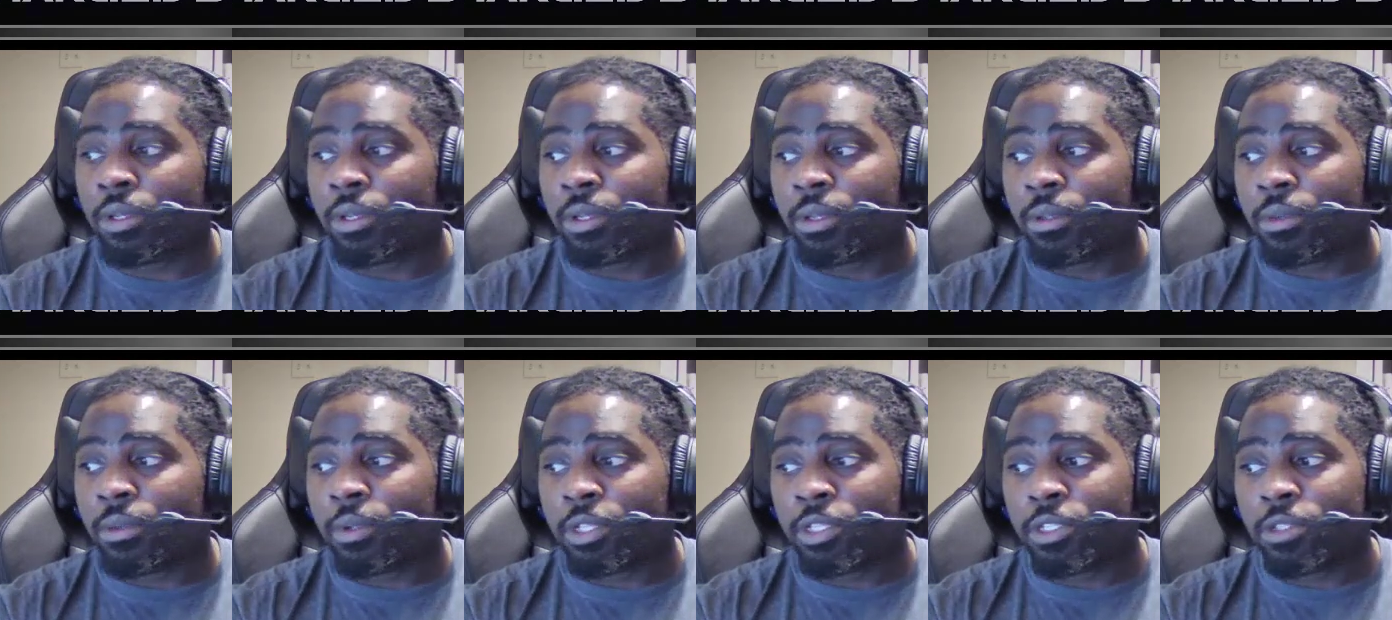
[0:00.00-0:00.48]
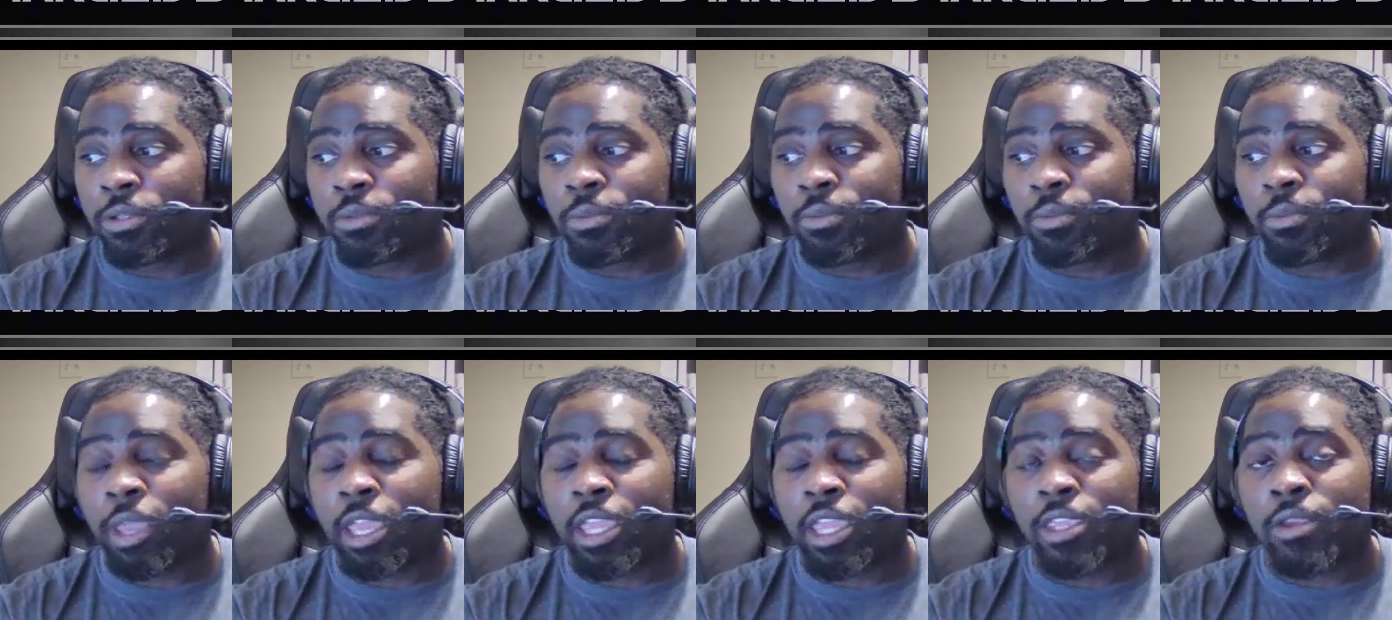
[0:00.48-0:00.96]
Which,
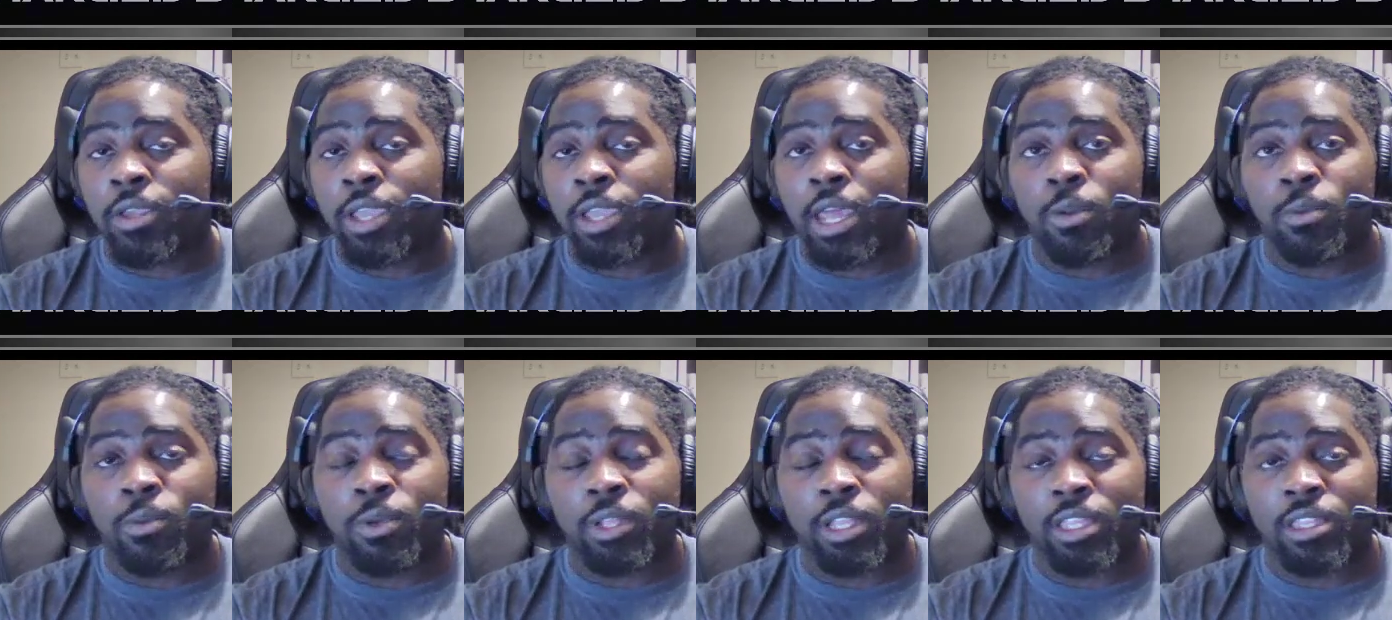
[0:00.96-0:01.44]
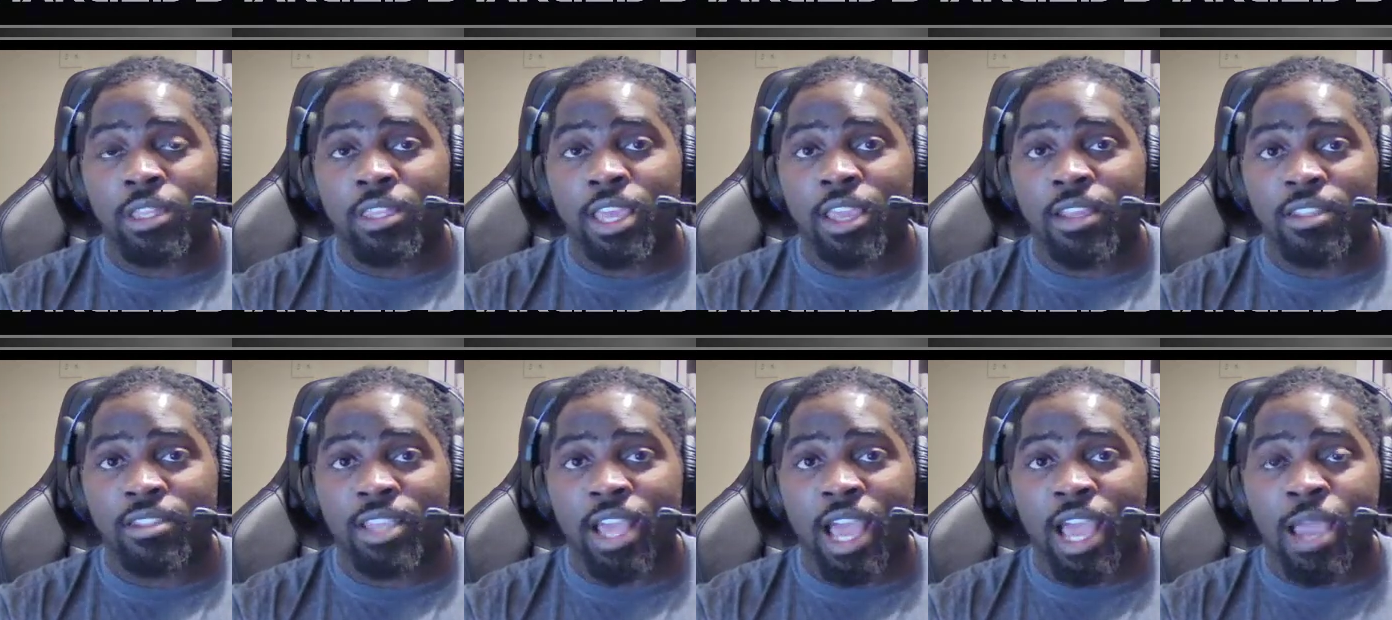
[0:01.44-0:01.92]
man, you got to really
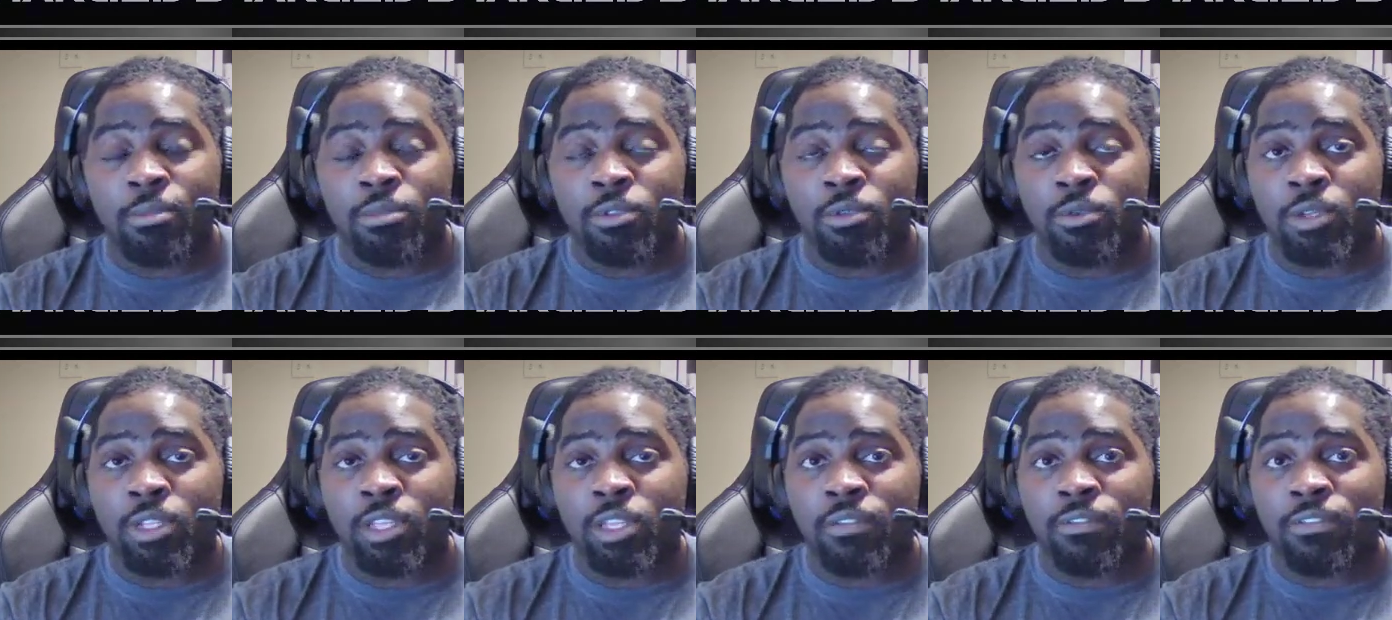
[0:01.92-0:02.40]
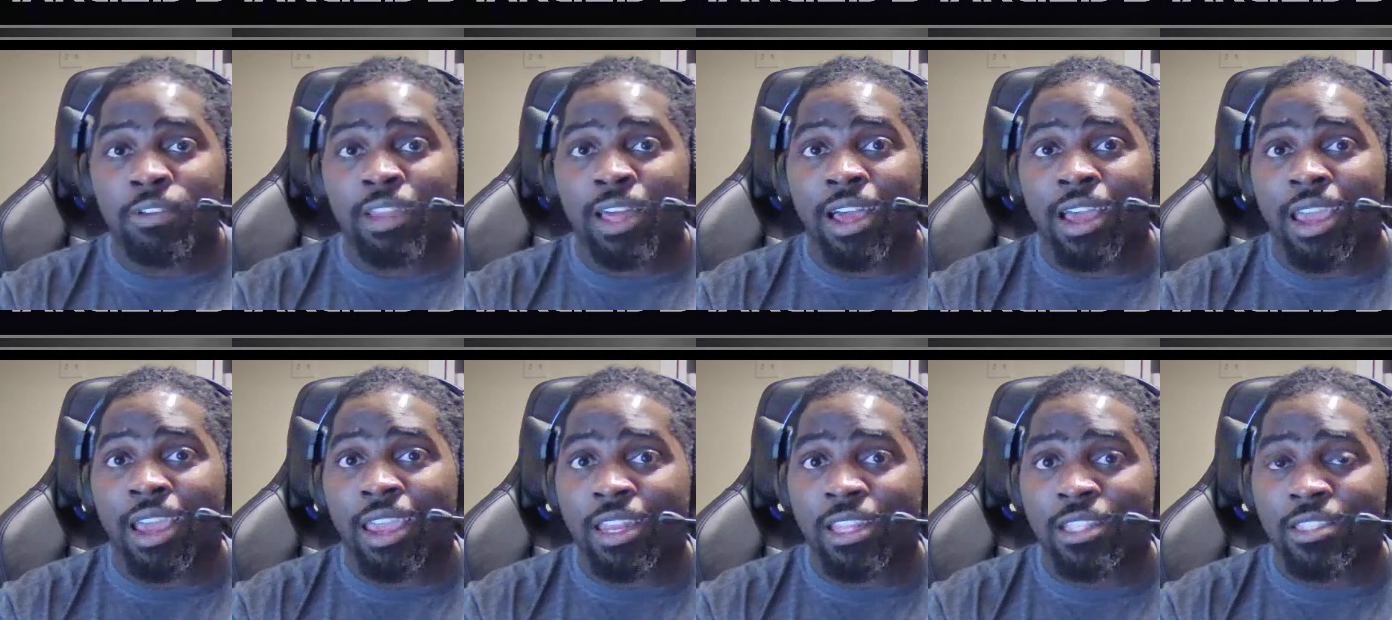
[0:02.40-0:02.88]
think time's really
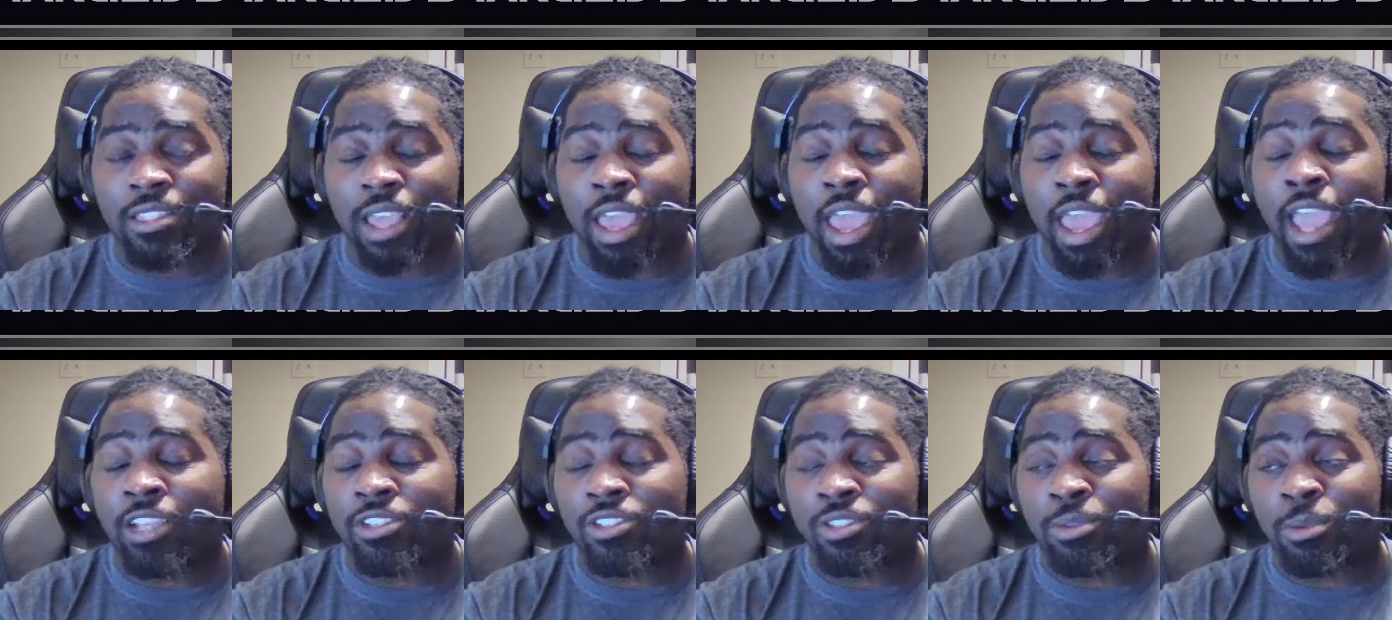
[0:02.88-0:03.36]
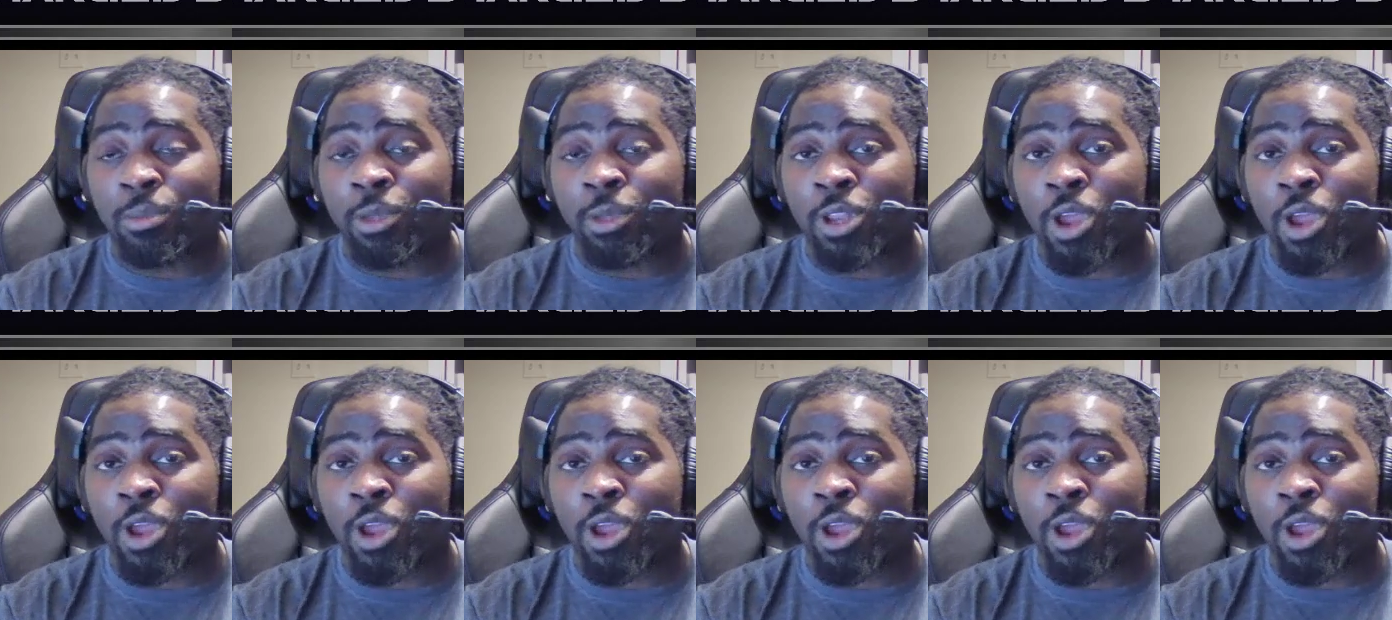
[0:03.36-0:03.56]
flying. It's actually been